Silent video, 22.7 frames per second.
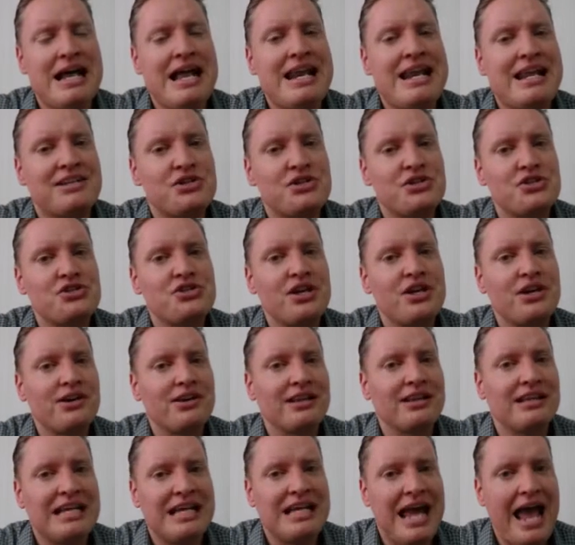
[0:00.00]

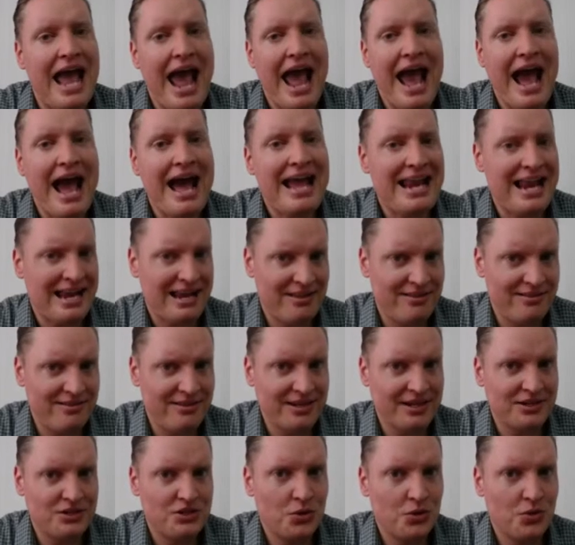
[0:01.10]
necessarily add
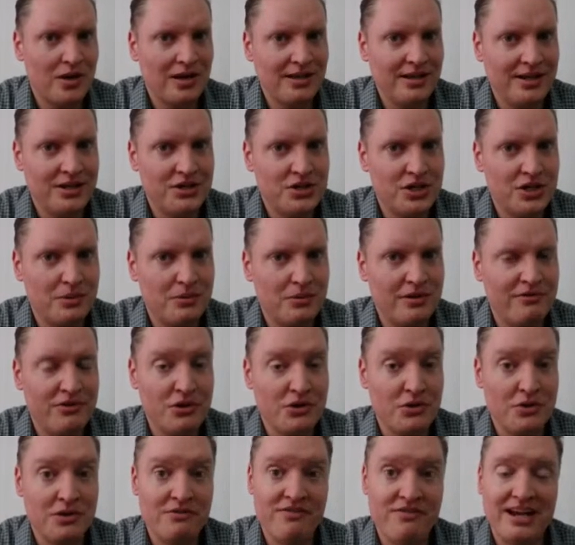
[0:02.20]
anything to our literature
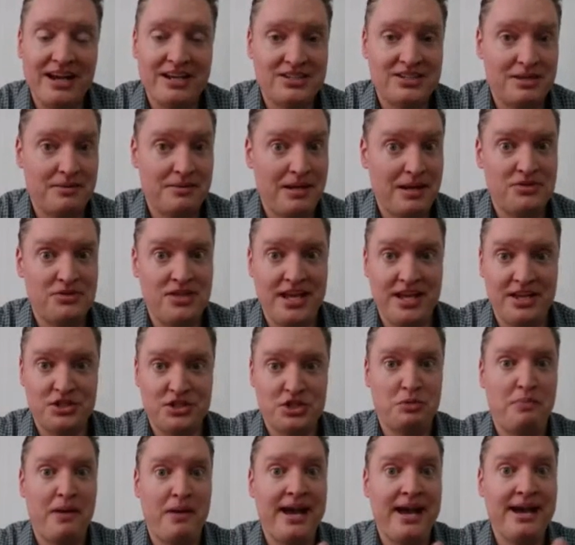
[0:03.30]
review. In fact, sometimes they
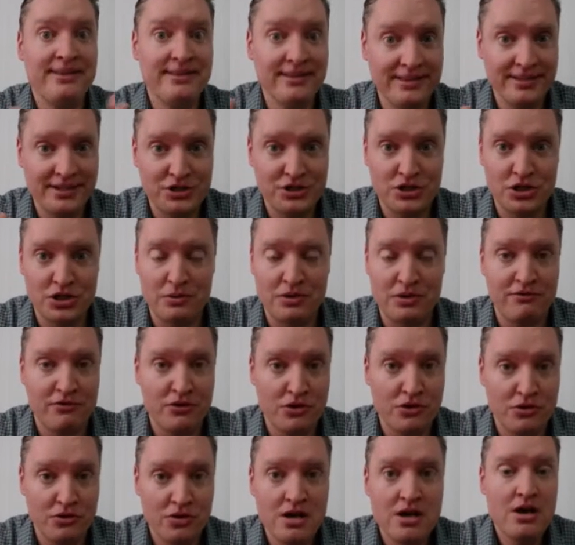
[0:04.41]
expand the literature
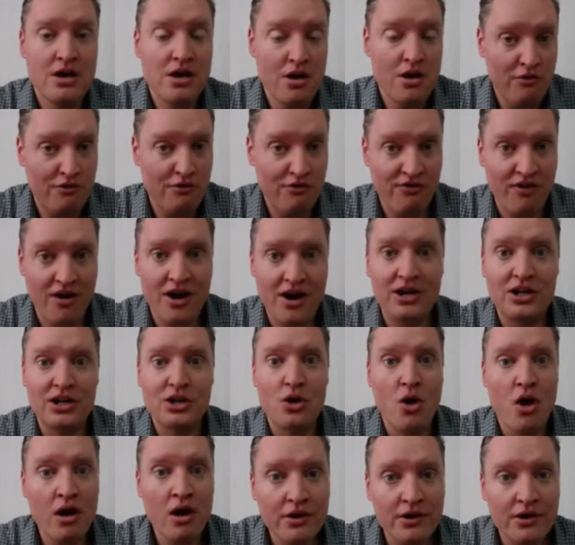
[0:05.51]
review far
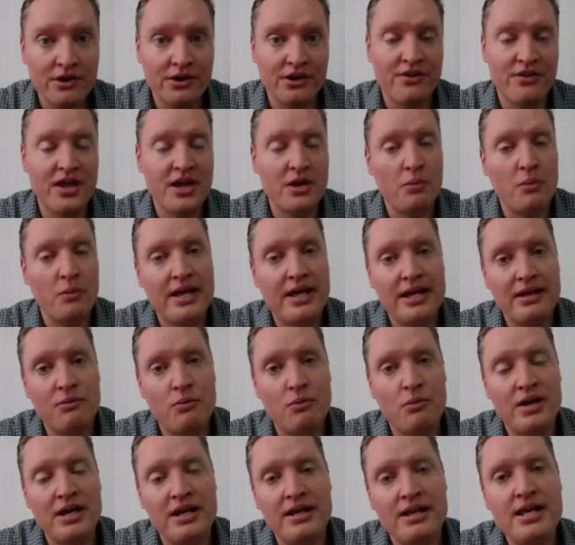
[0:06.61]
longer than we
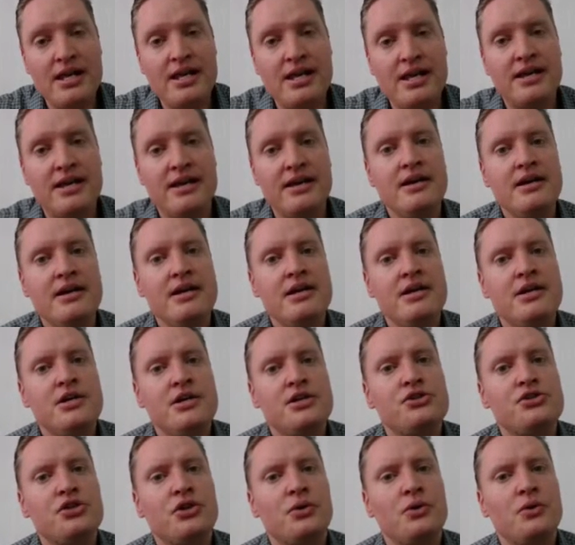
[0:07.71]
need.
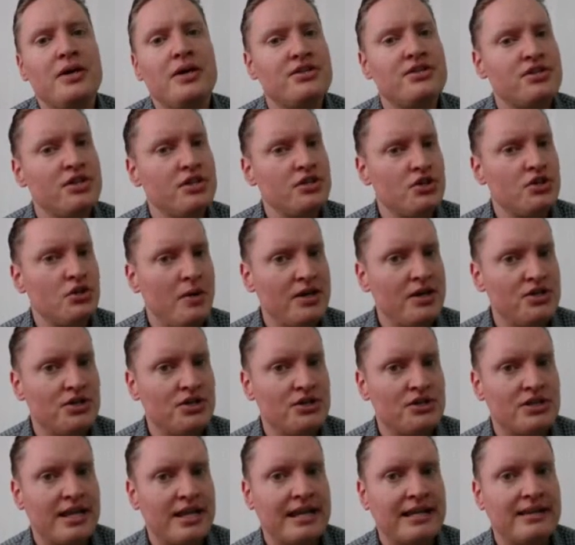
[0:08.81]
So in
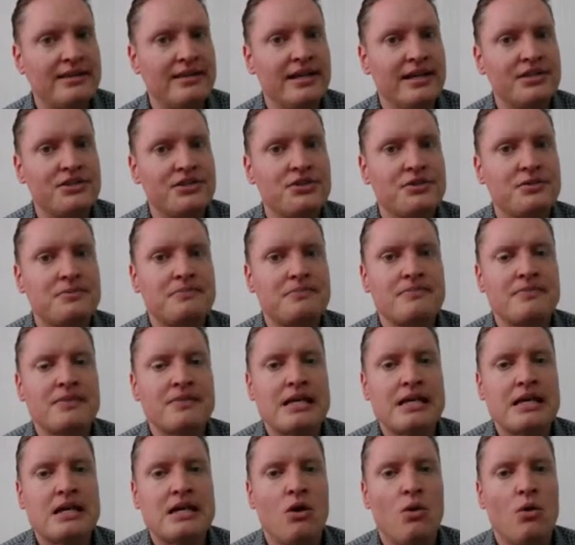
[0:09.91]
situations like this,
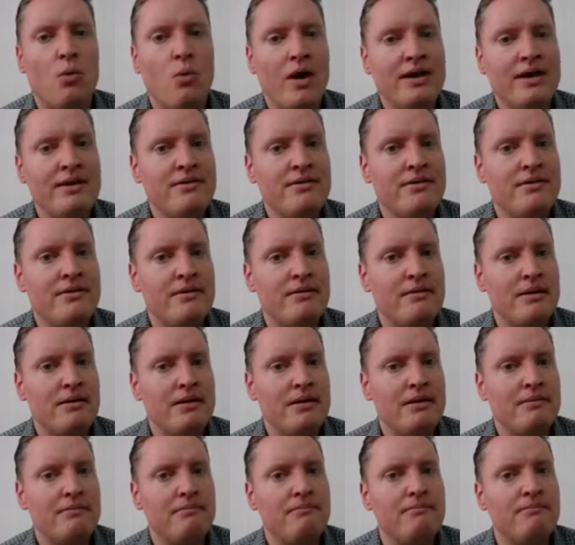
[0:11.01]
one
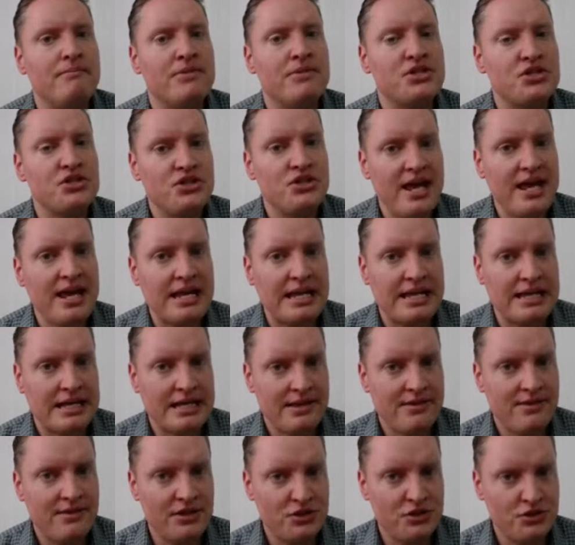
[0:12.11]
mistake
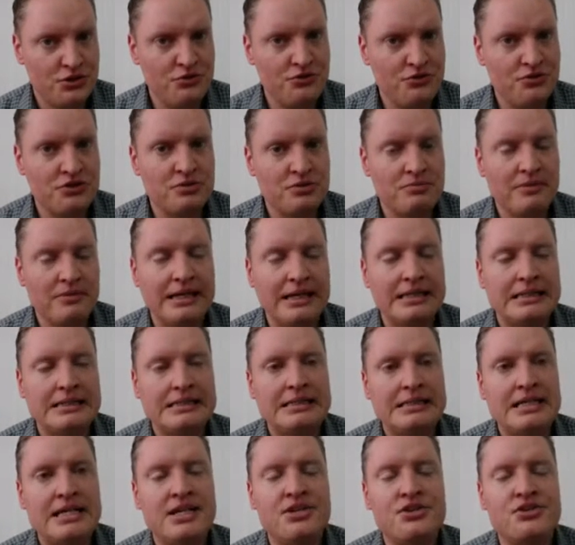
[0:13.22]
that students make
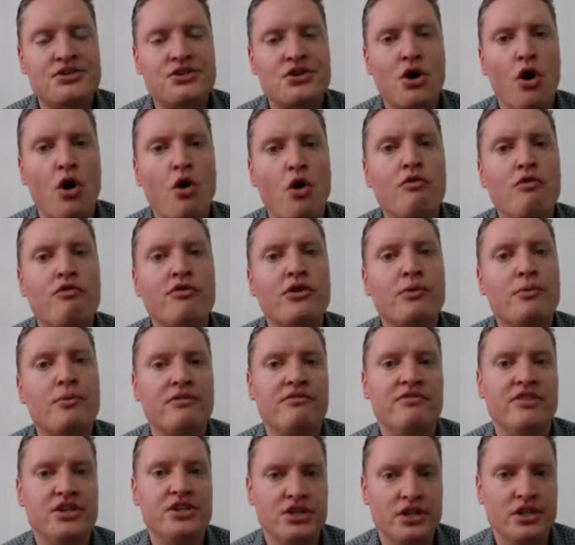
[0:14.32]
is
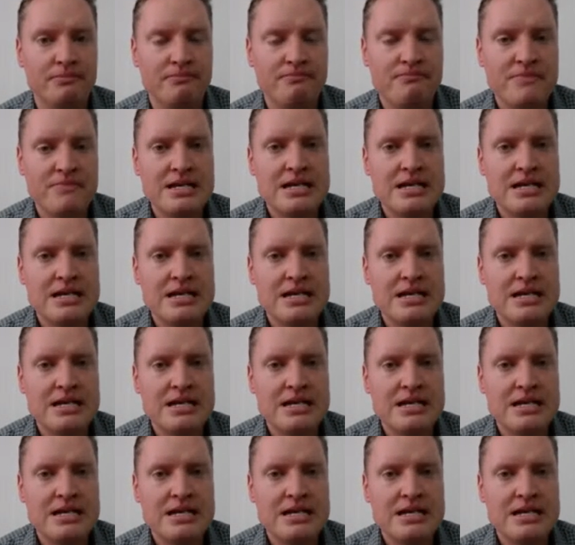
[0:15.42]
over-revision.